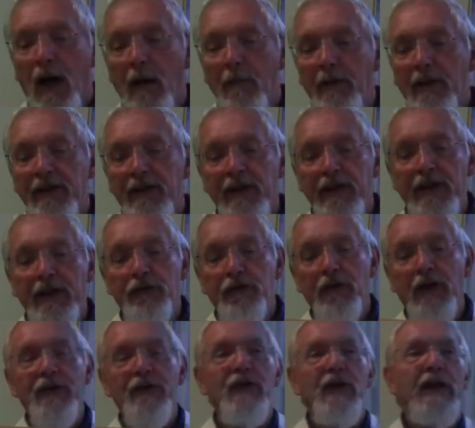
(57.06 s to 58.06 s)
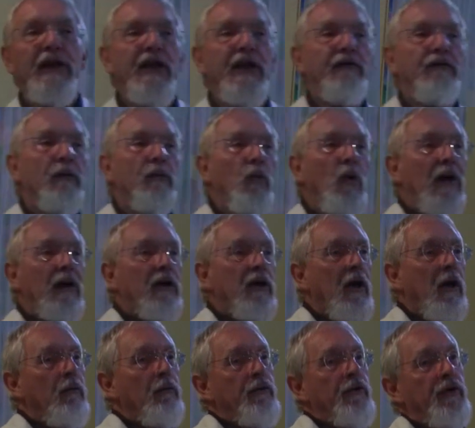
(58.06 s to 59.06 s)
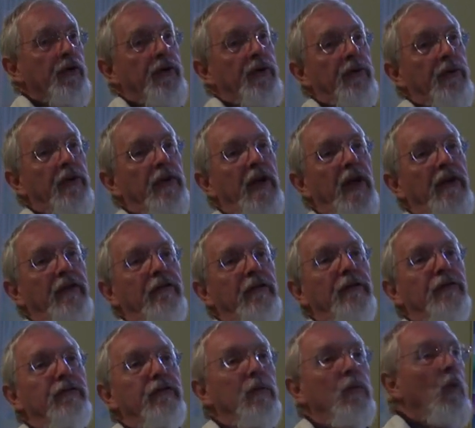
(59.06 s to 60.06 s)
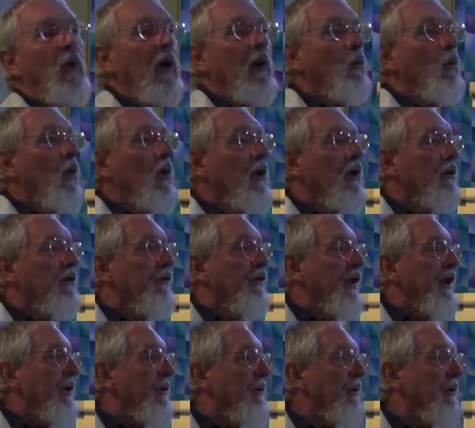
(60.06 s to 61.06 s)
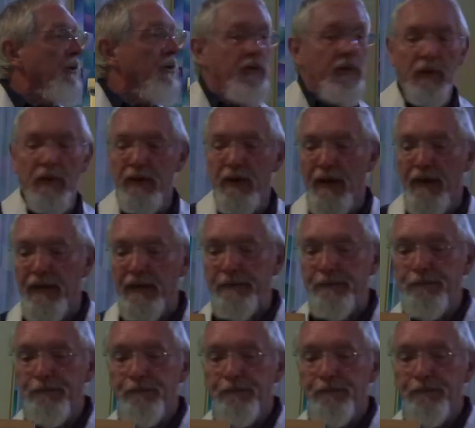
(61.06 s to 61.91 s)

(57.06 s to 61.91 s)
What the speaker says: I mean they need translating from one culture to another and from one worldview to another.